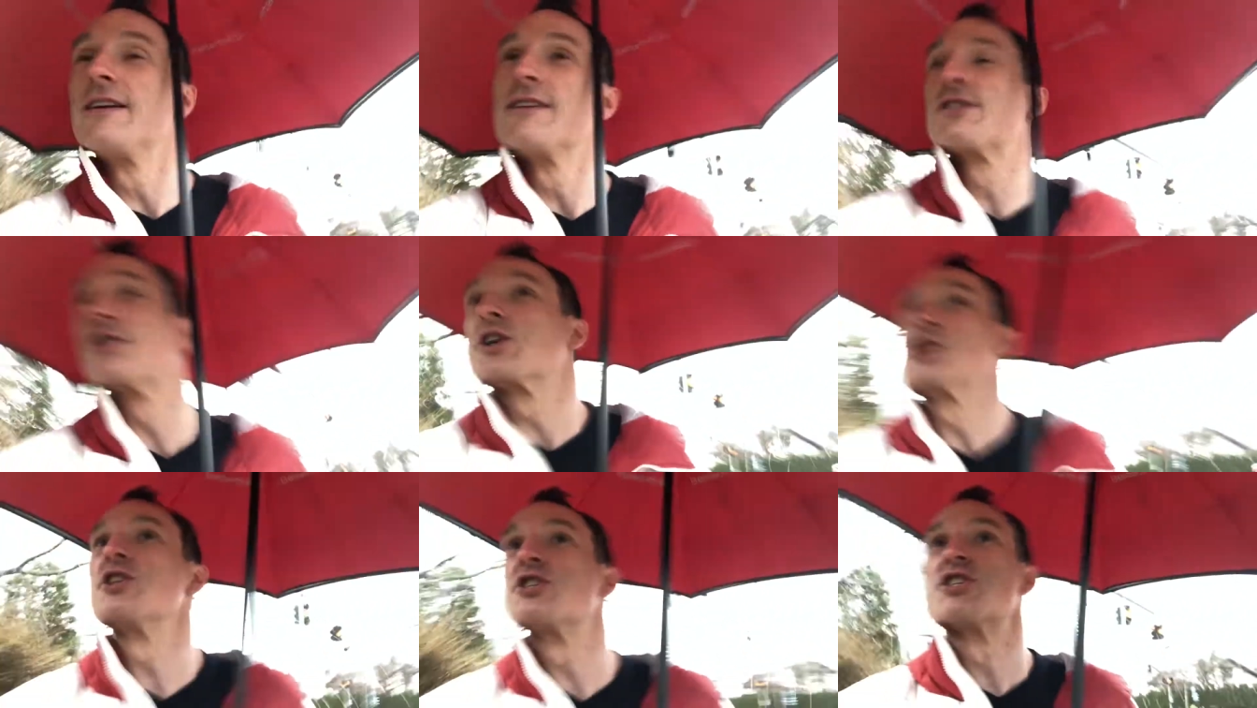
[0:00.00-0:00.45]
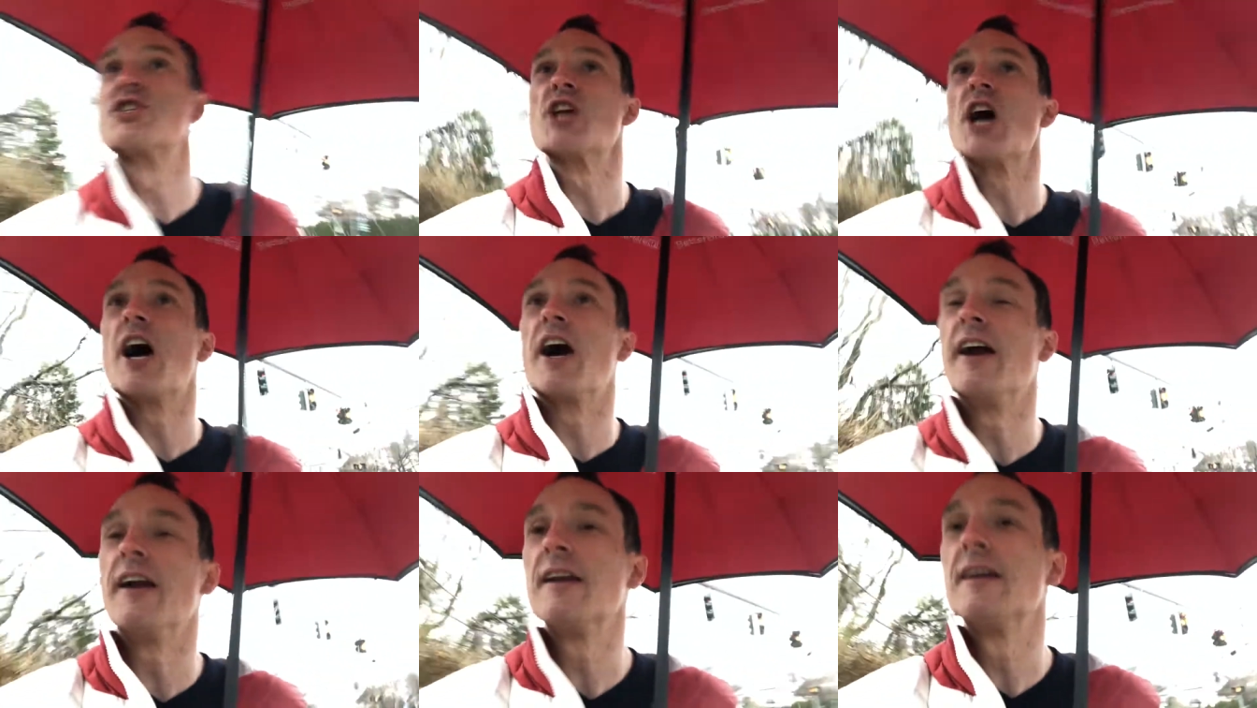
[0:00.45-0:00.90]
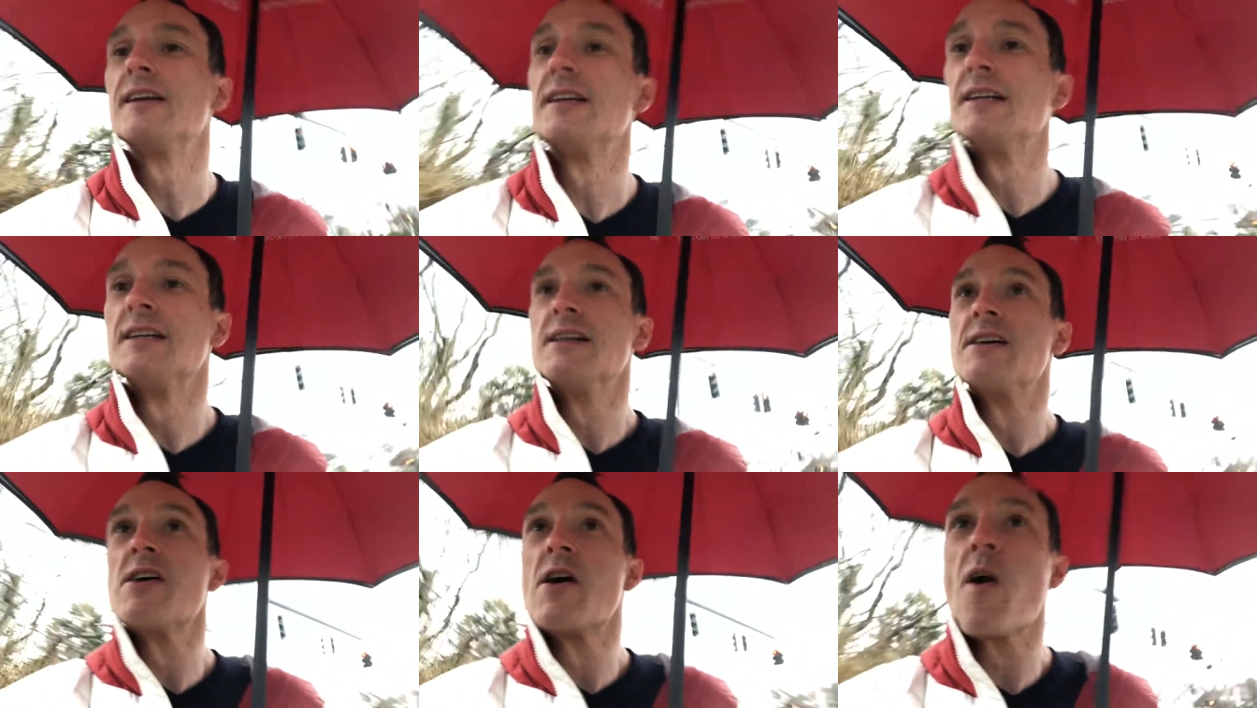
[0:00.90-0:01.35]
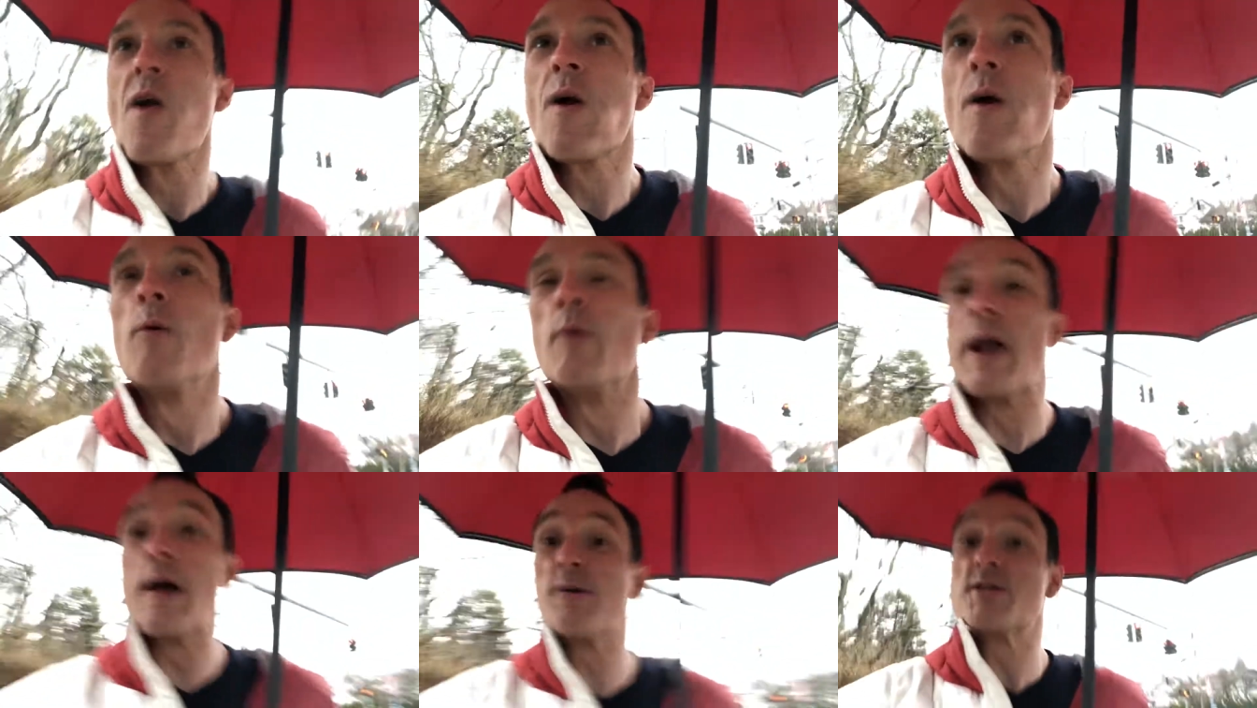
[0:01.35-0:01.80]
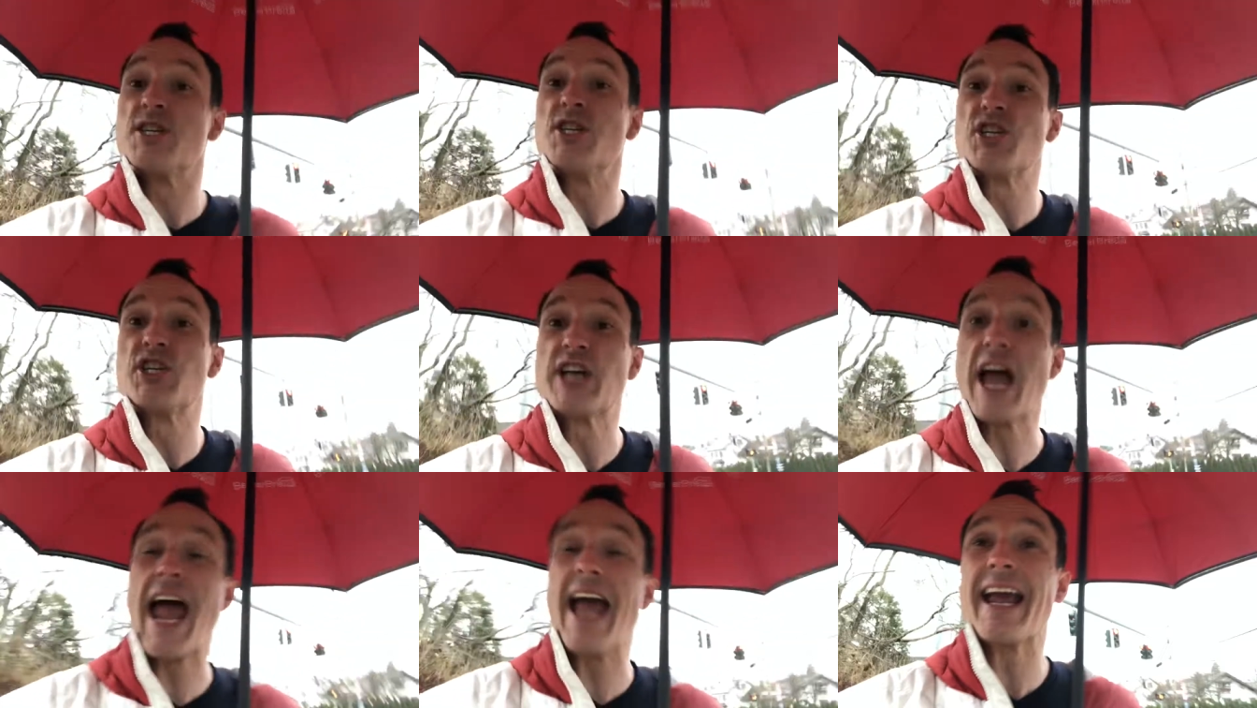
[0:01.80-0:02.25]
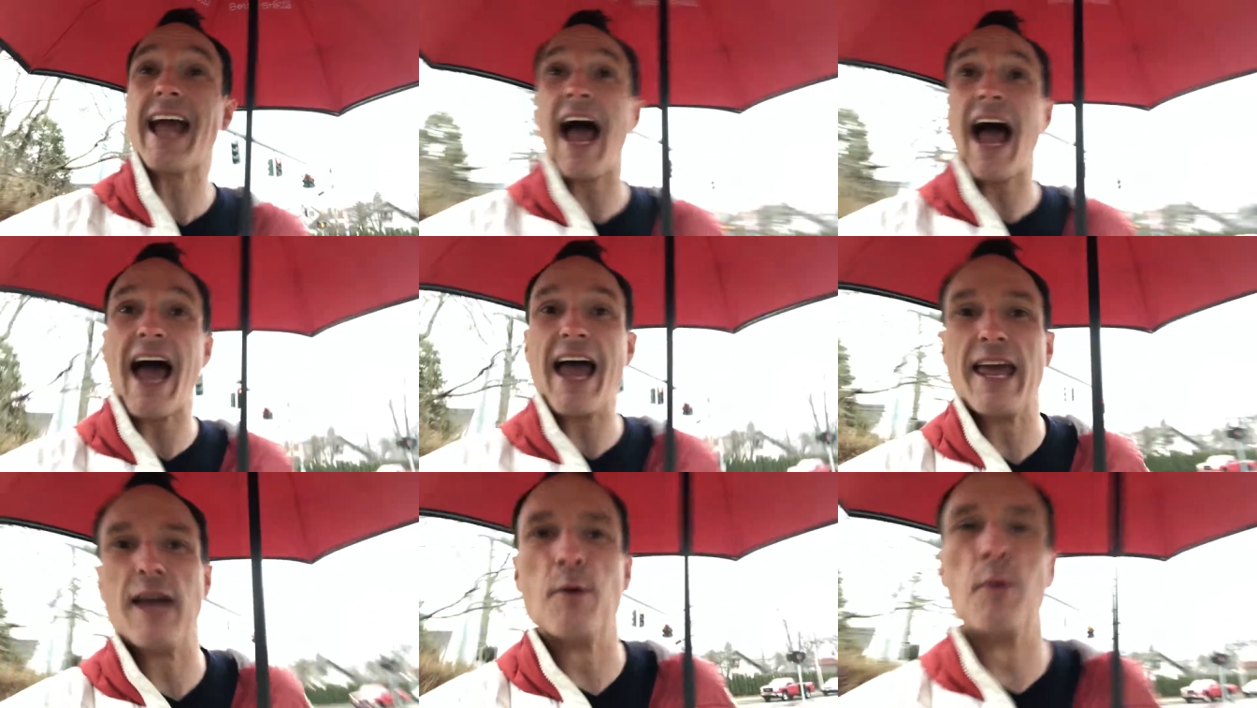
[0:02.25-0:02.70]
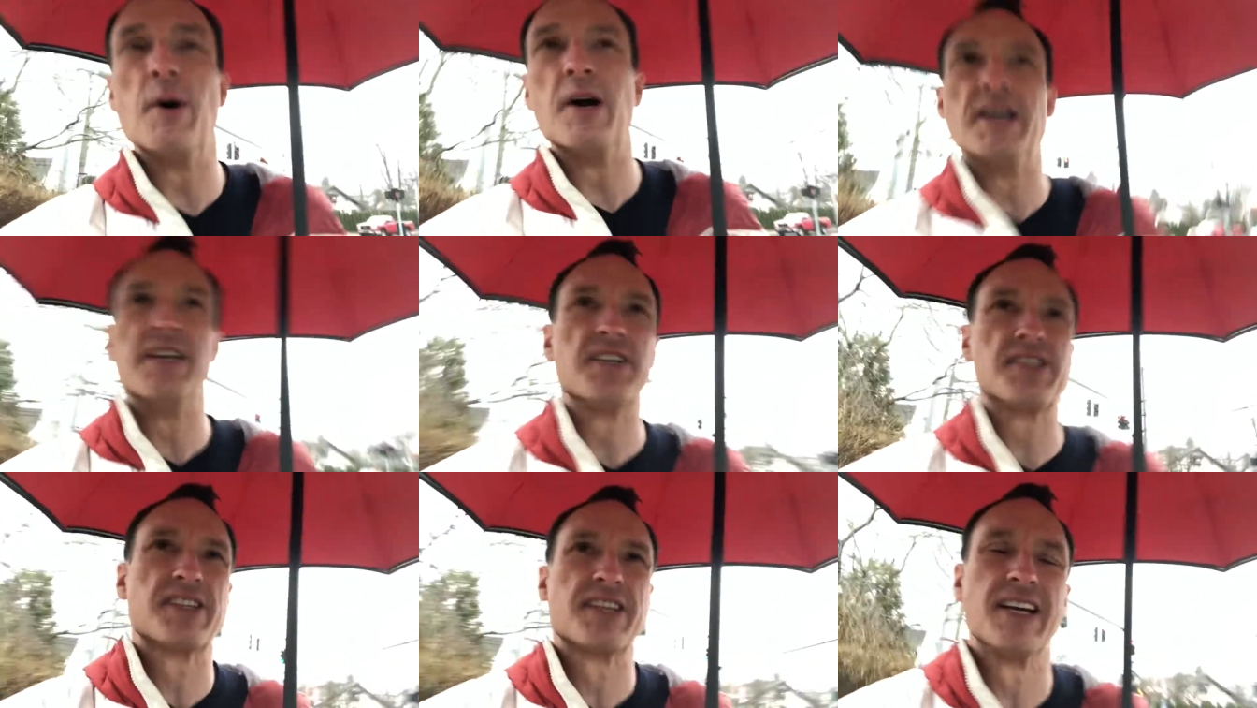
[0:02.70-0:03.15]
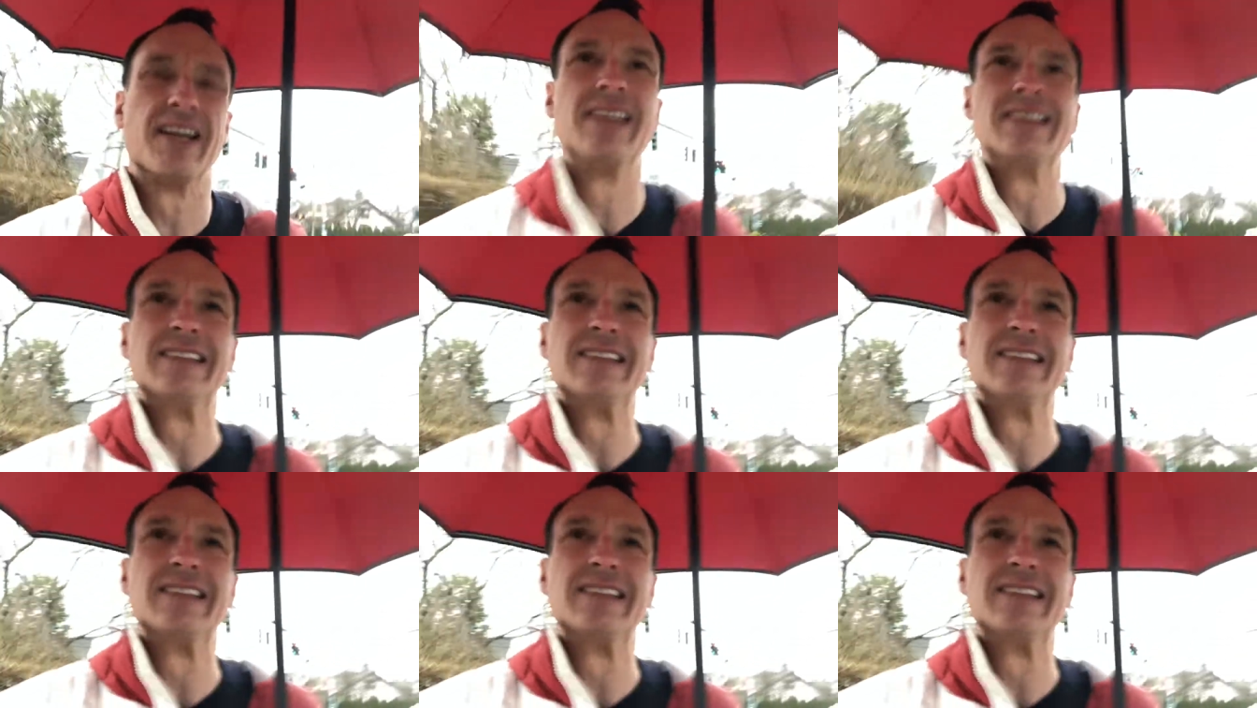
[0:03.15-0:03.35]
a good start. When I was in Shanghai, it was,